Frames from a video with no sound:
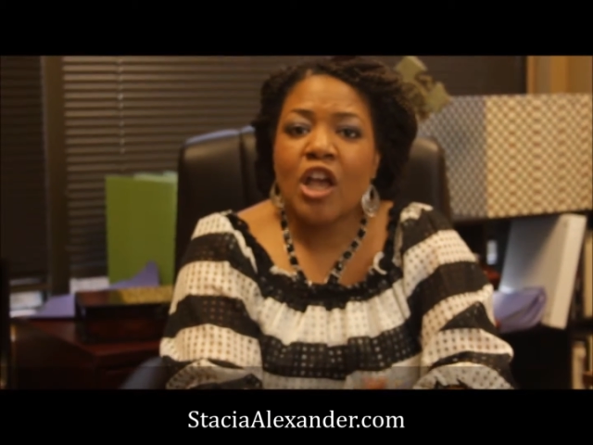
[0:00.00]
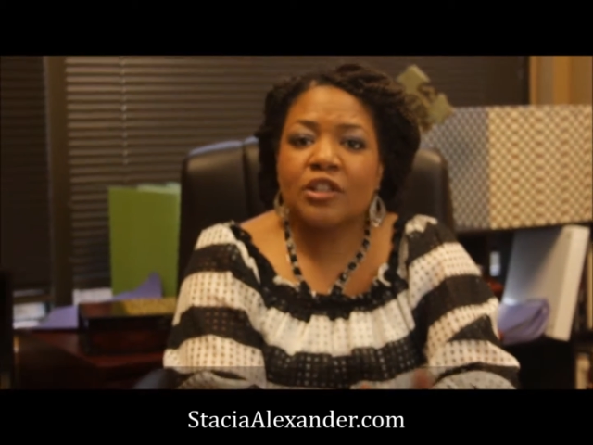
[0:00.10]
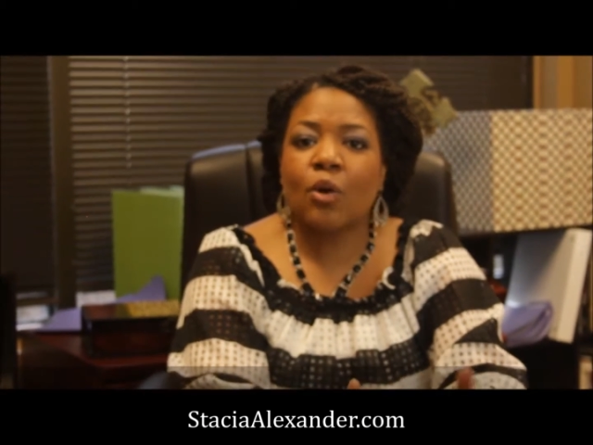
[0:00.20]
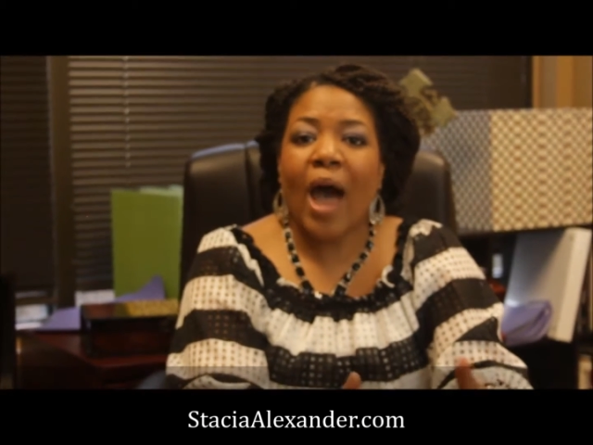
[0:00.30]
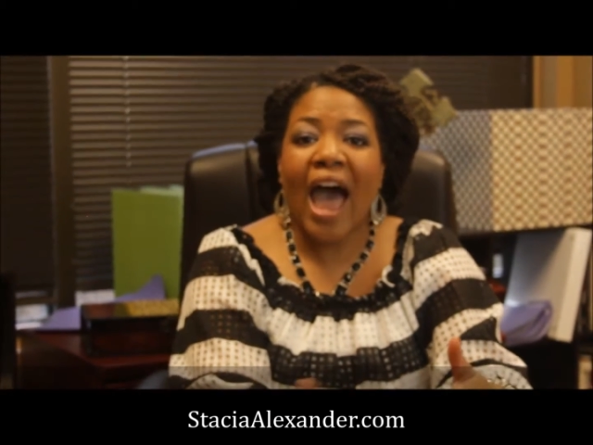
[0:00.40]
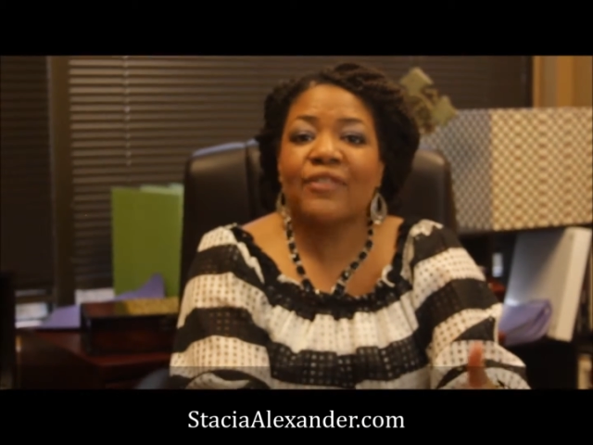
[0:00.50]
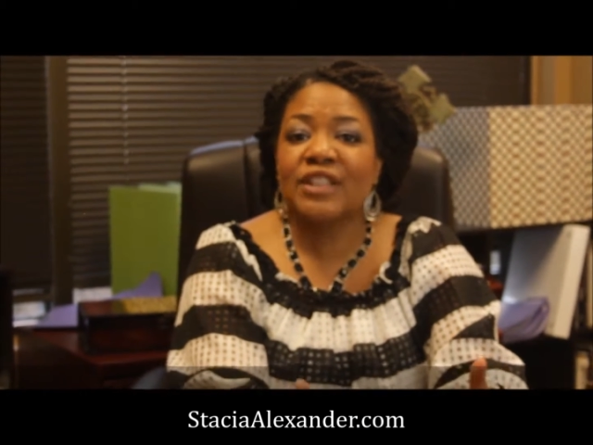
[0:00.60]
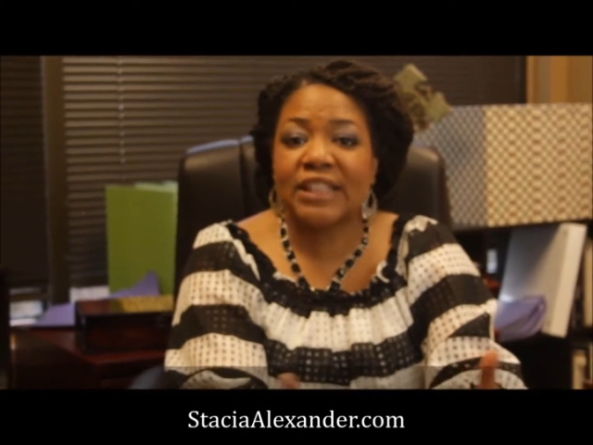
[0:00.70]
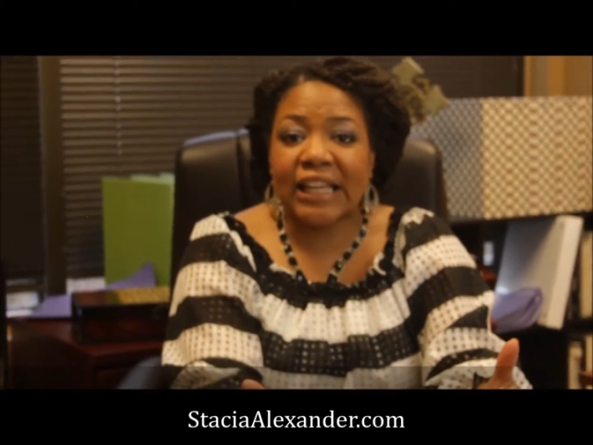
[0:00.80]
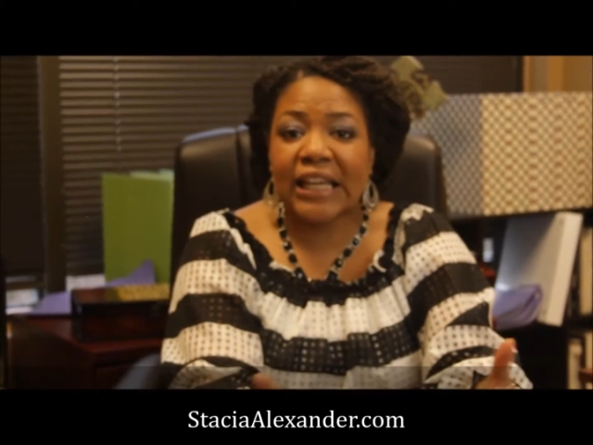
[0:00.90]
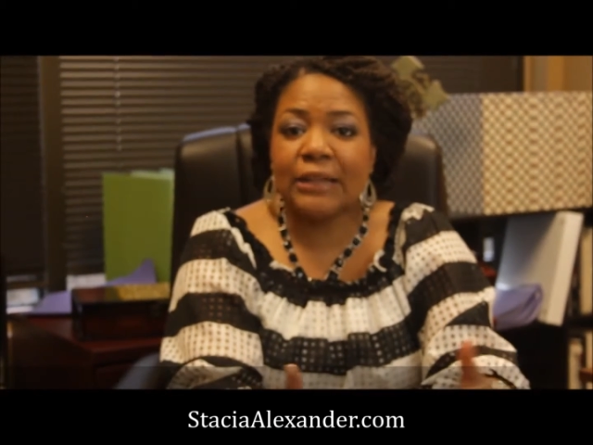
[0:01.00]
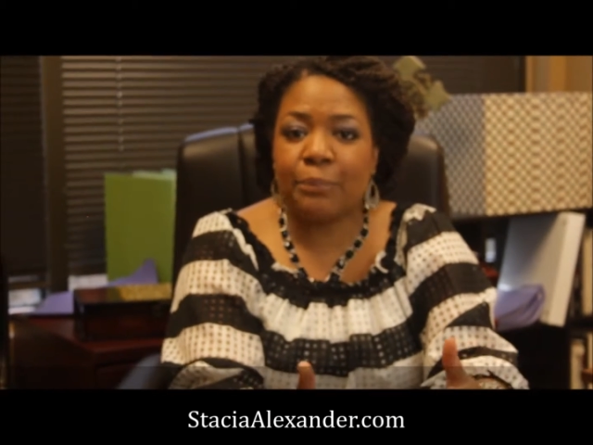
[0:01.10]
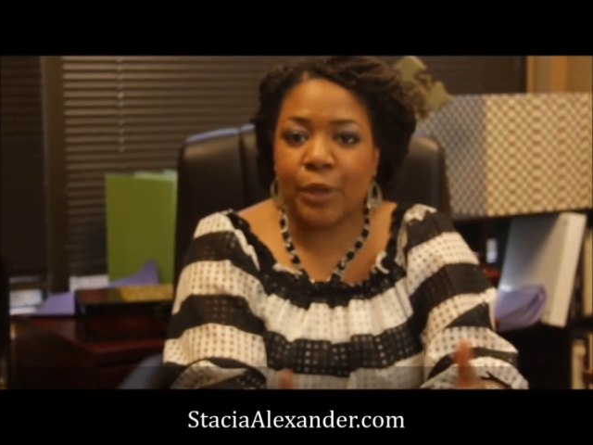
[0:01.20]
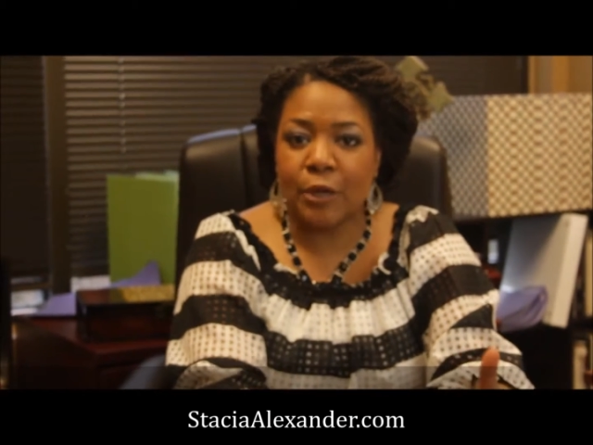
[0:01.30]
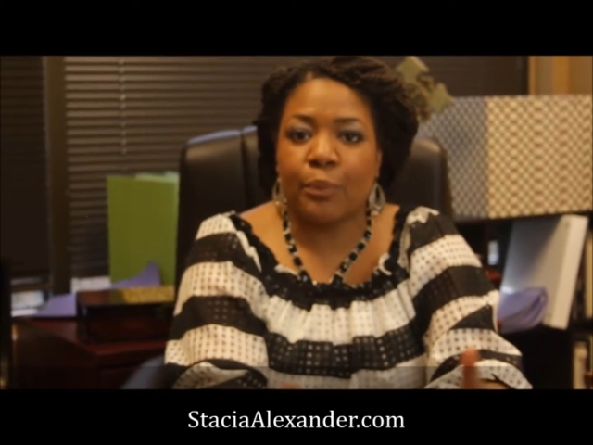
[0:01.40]
So I've seen
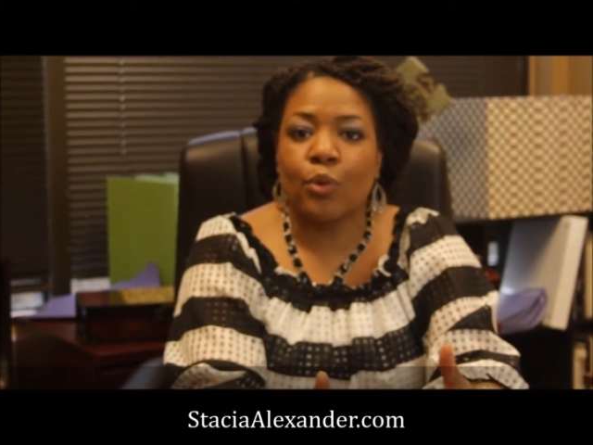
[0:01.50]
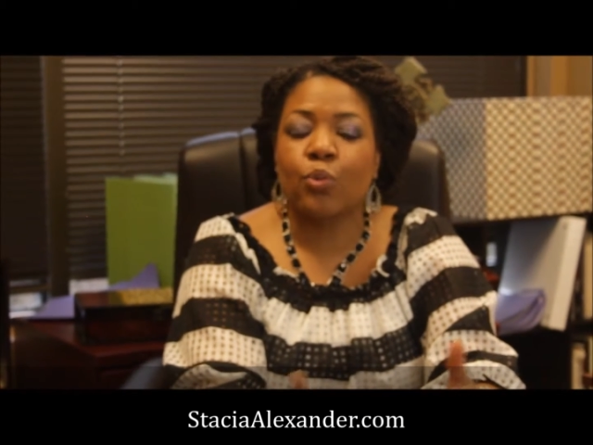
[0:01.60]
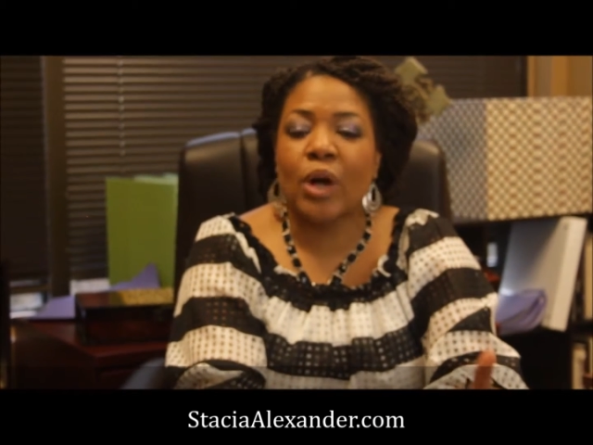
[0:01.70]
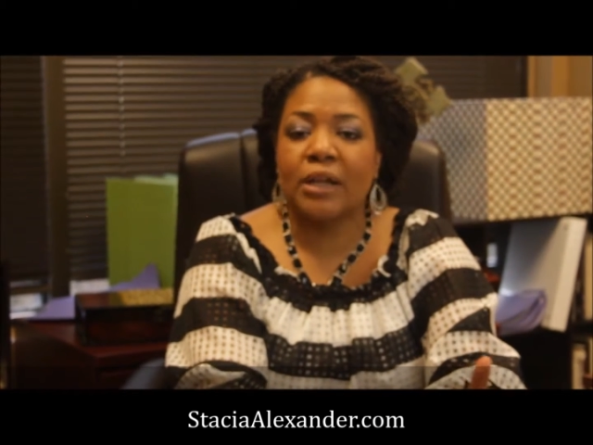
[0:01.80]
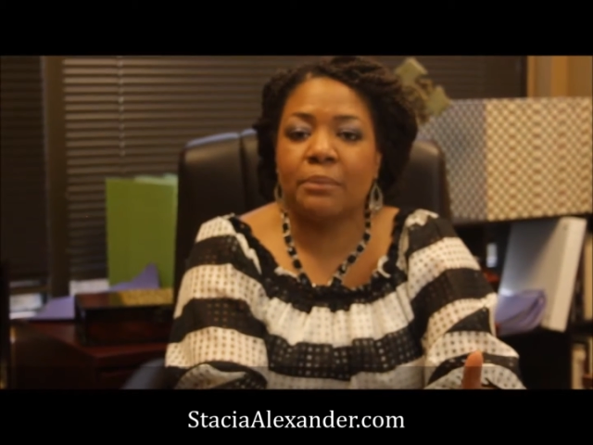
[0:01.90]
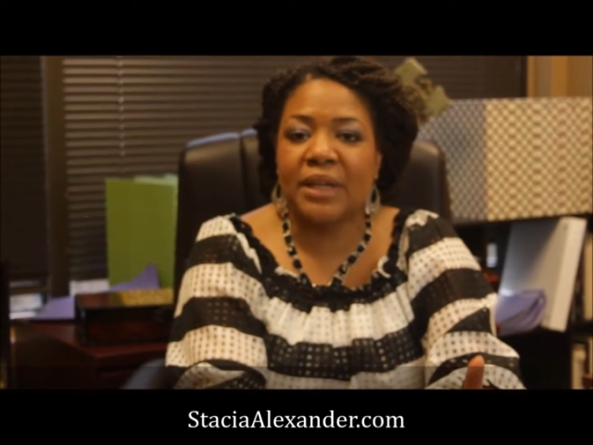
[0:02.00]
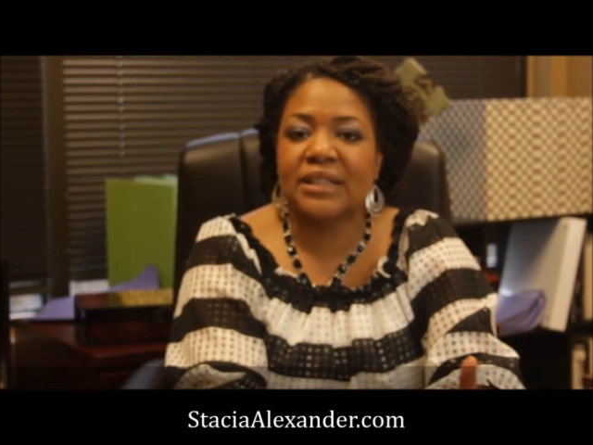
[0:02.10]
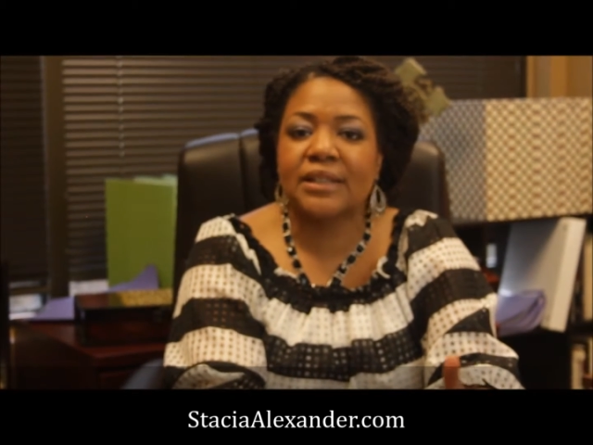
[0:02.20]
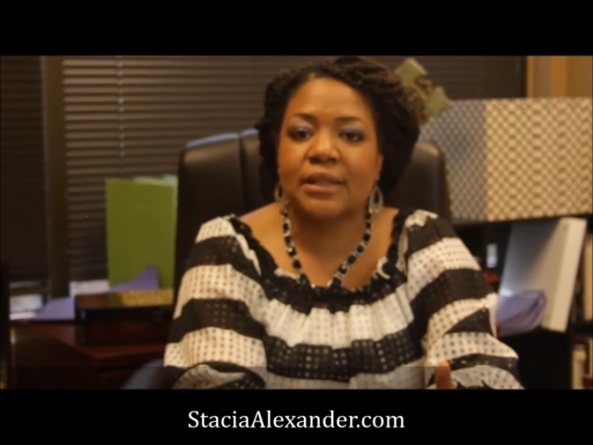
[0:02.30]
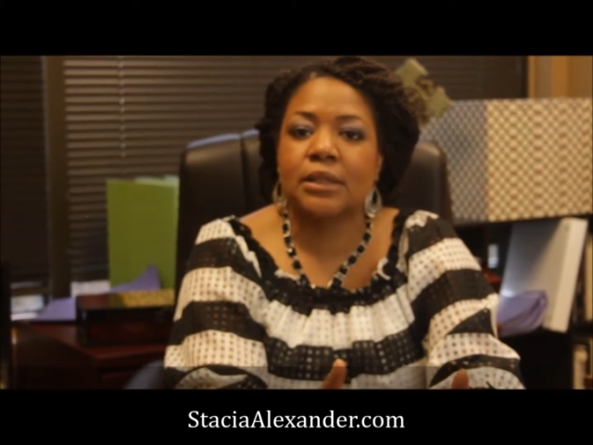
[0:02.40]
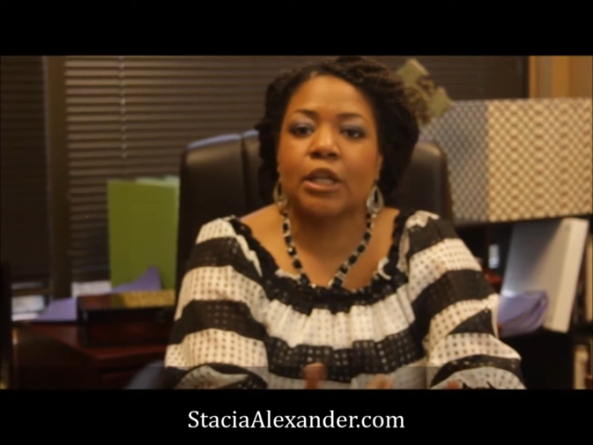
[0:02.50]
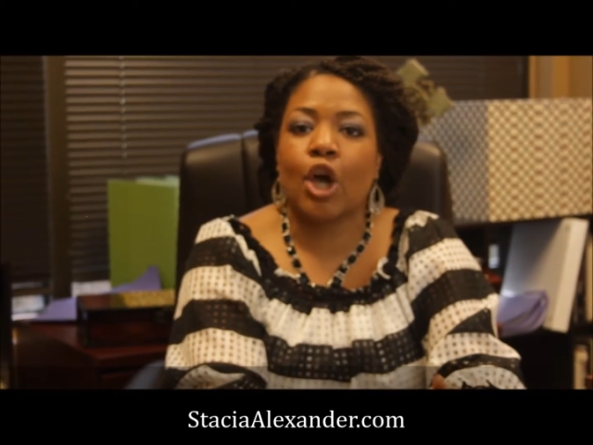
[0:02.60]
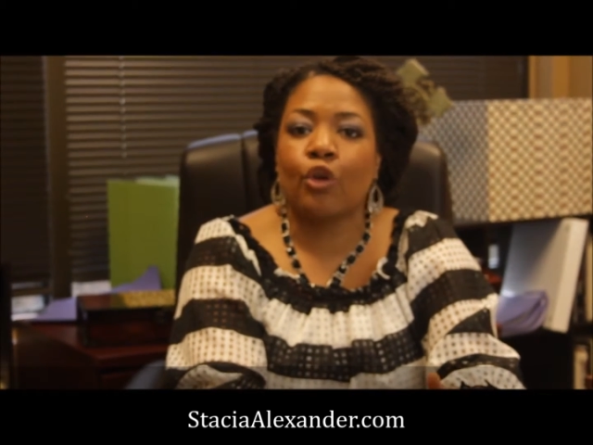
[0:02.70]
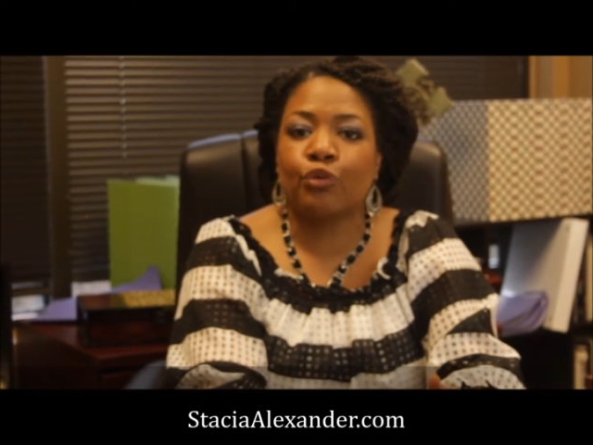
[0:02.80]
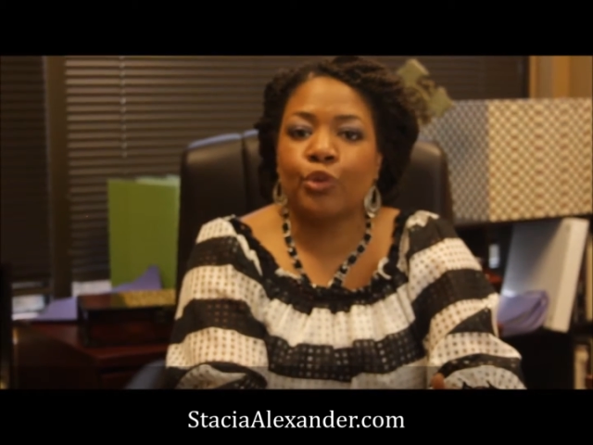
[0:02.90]
people run businesses and
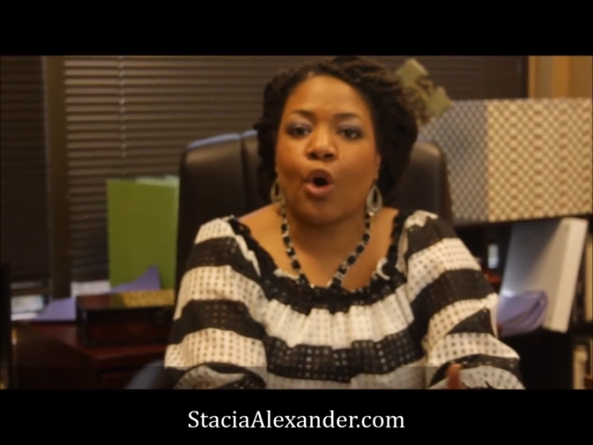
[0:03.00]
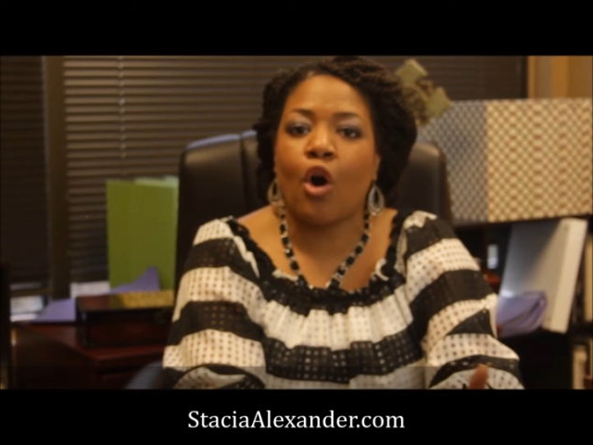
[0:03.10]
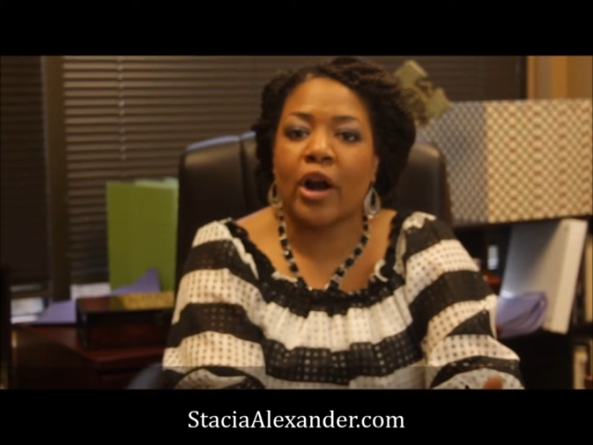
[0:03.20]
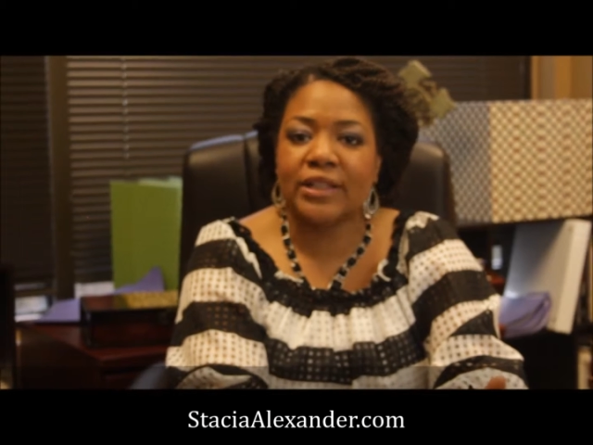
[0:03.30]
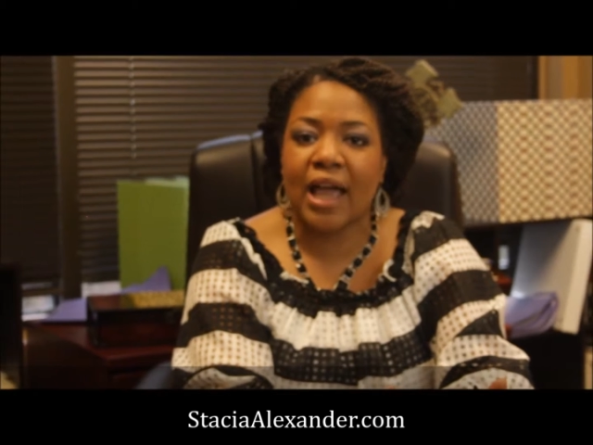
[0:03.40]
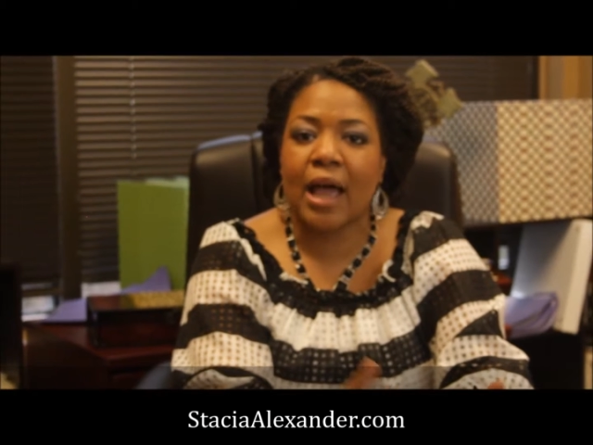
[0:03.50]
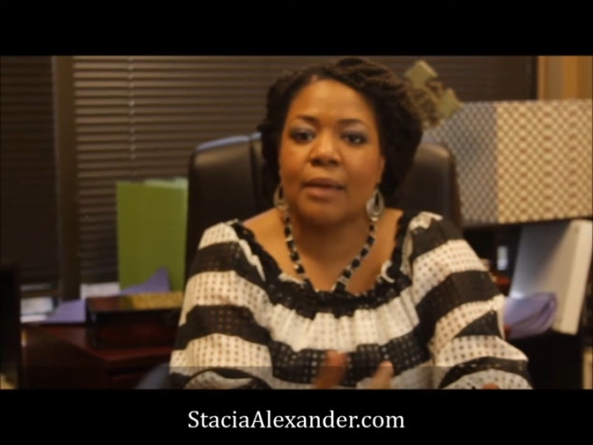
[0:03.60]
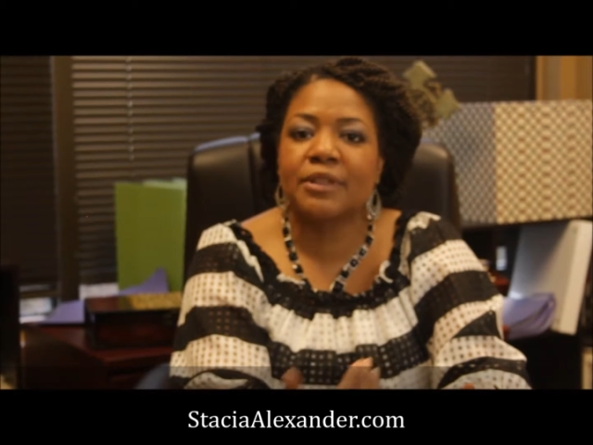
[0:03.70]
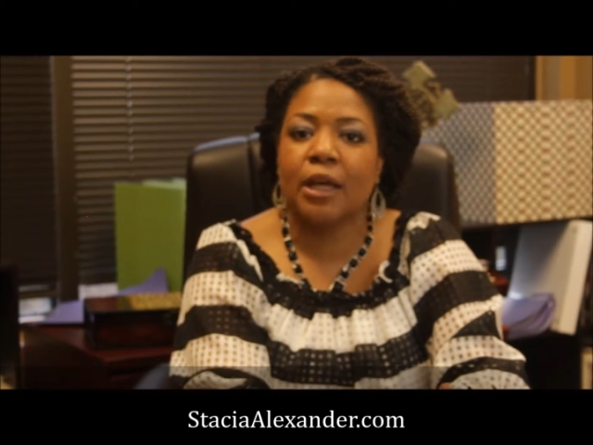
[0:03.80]
go through the hard times,